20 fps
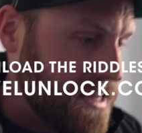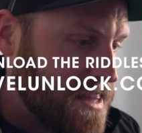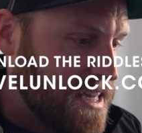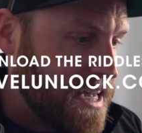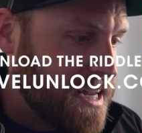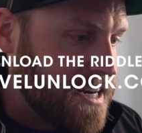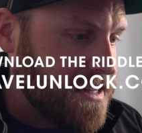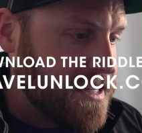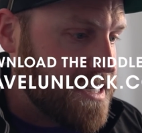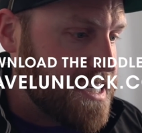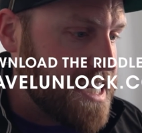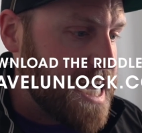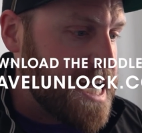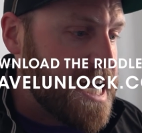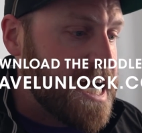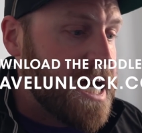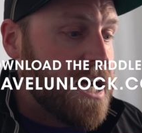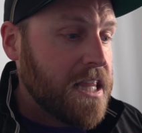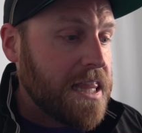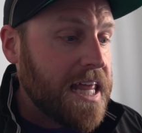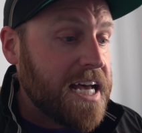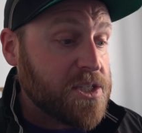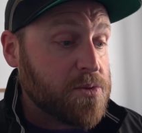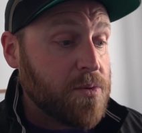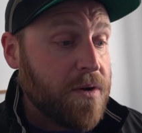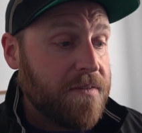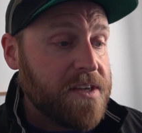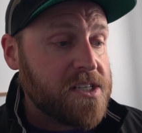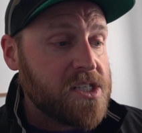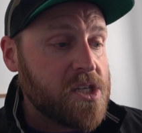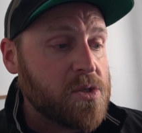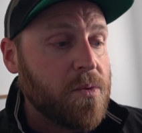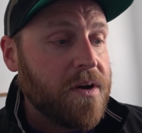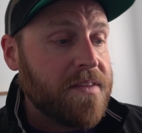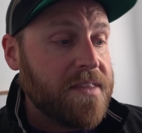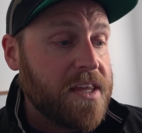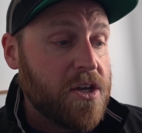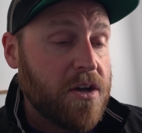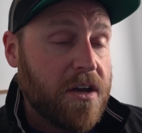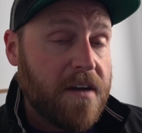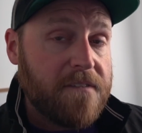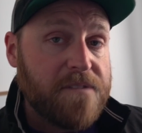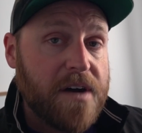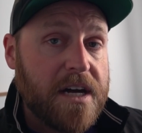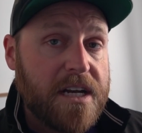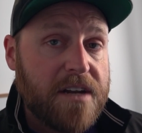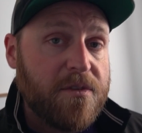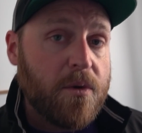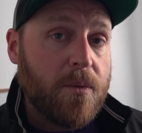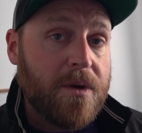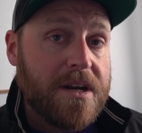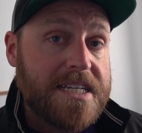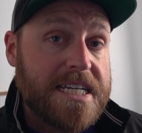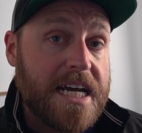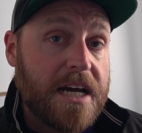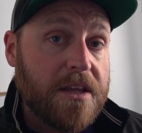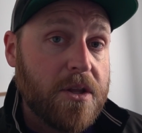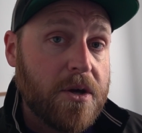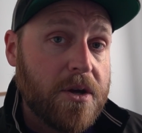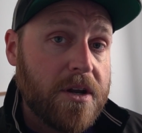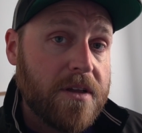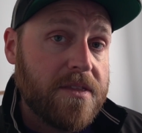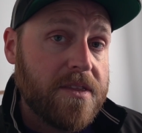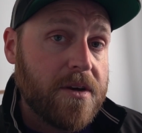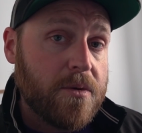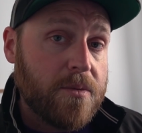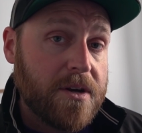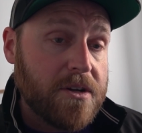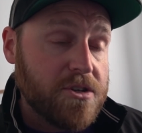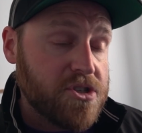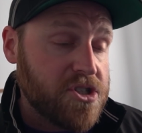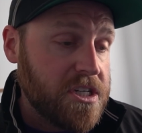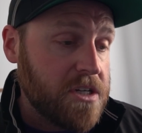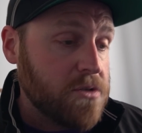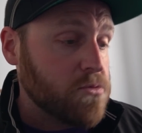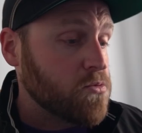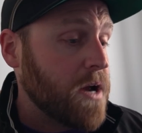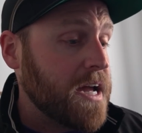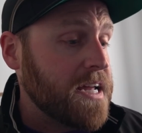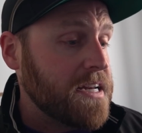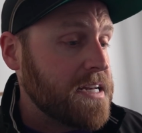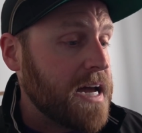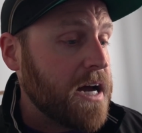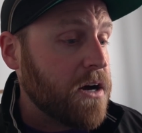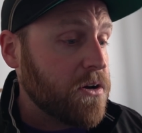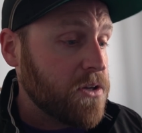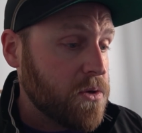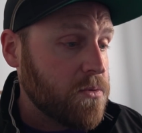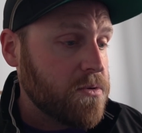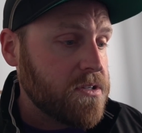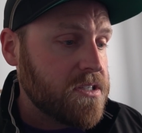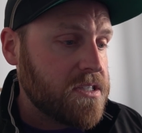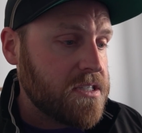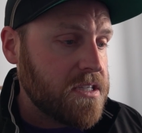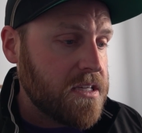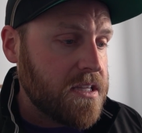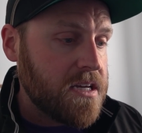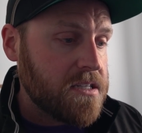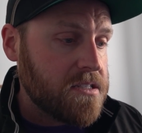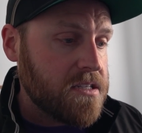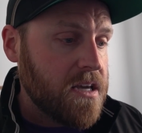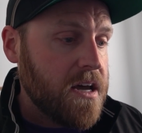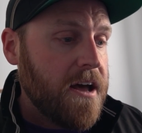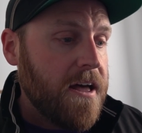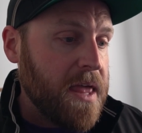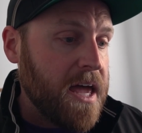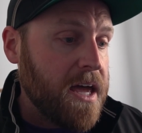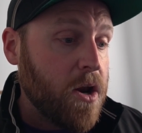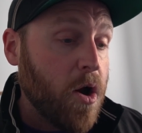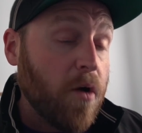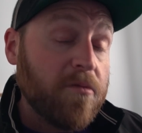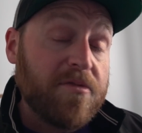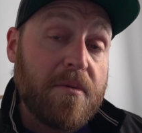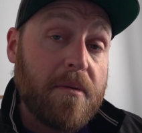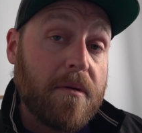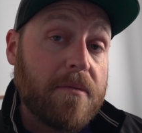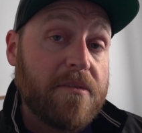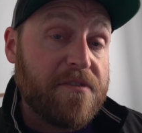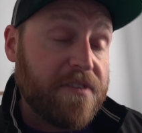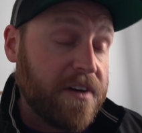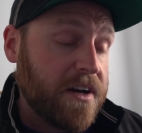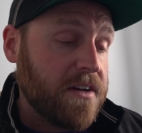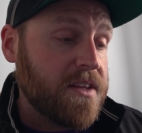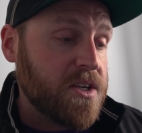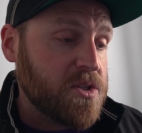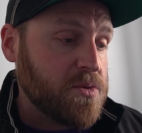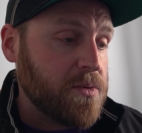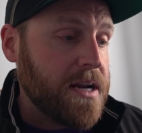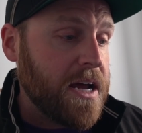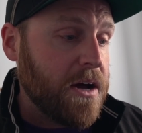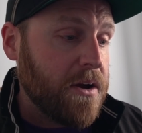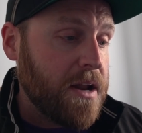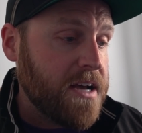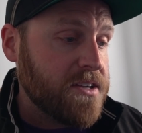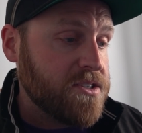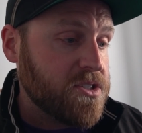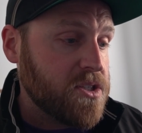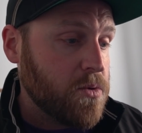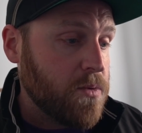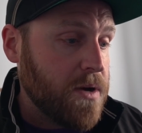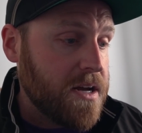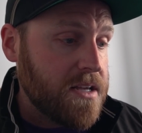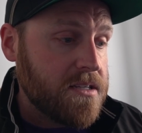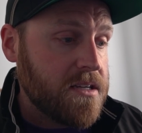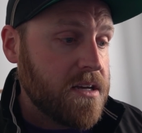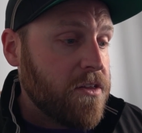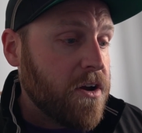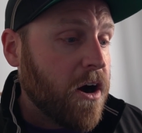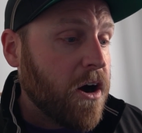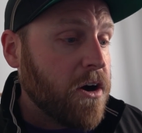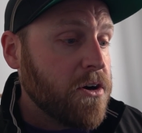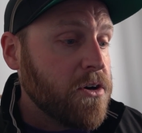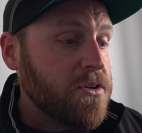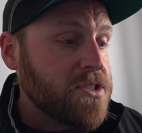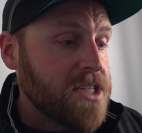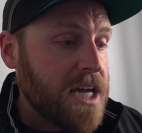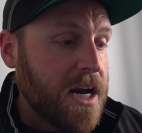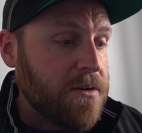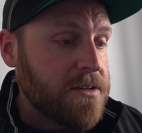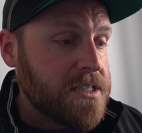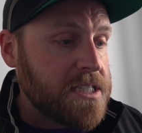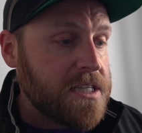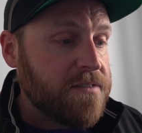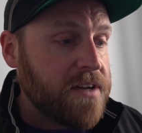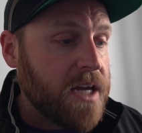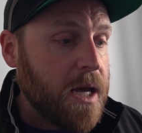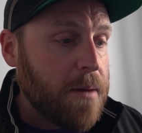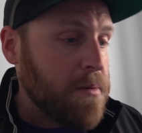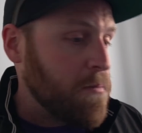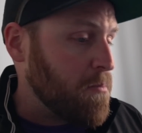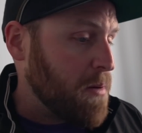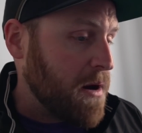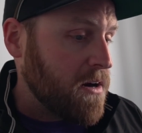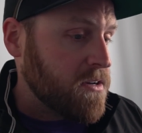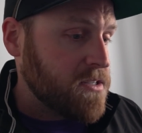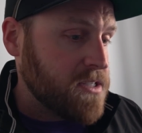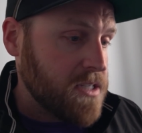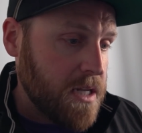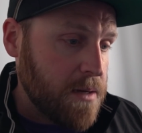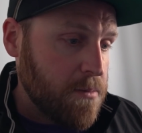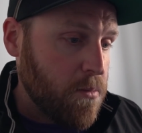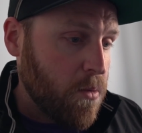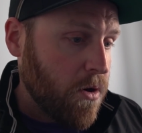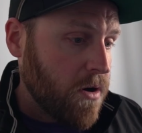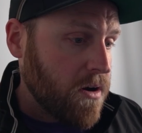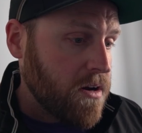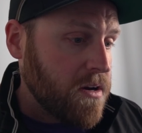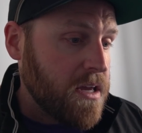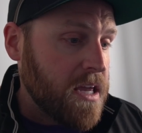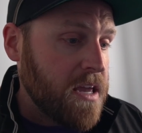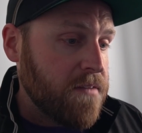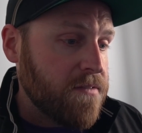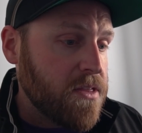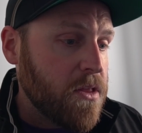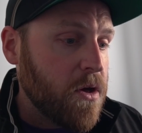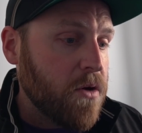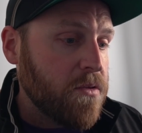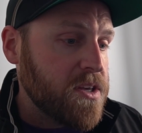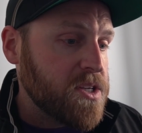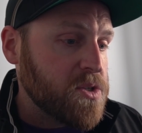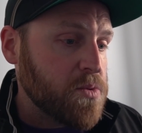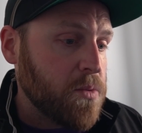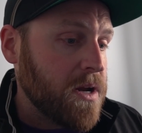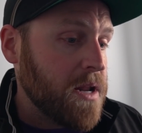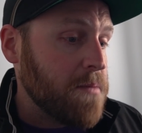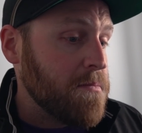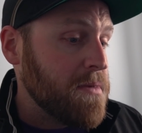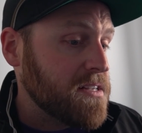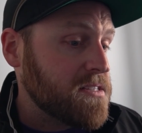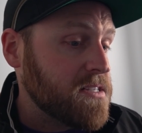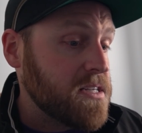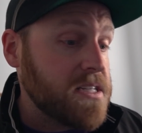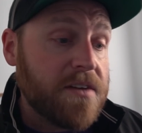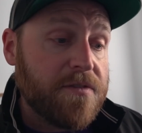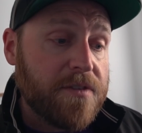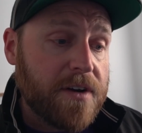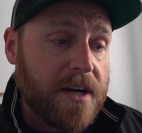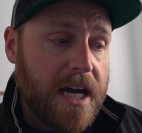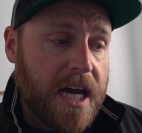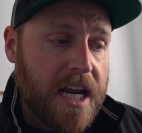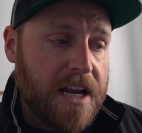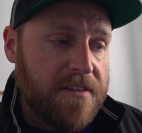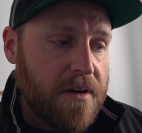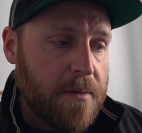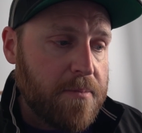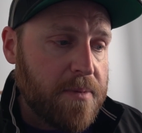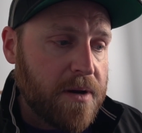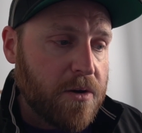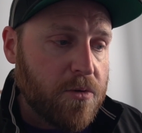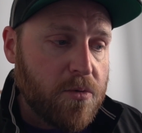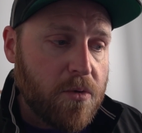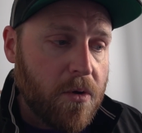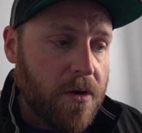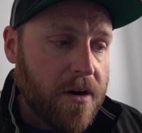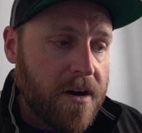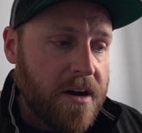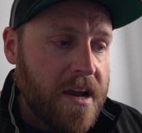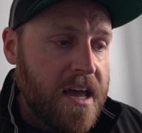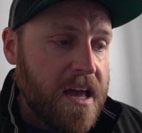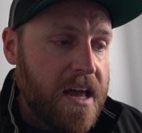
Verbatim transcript: at the end of the day. Last one, this is one that you can find if you went and downloaded the riddle sheet right now, you would see this, and hopefully be able to figure this one out as you went. There are no tyrants living up in Paris anymore, even though this one emits a different kind of epic roar.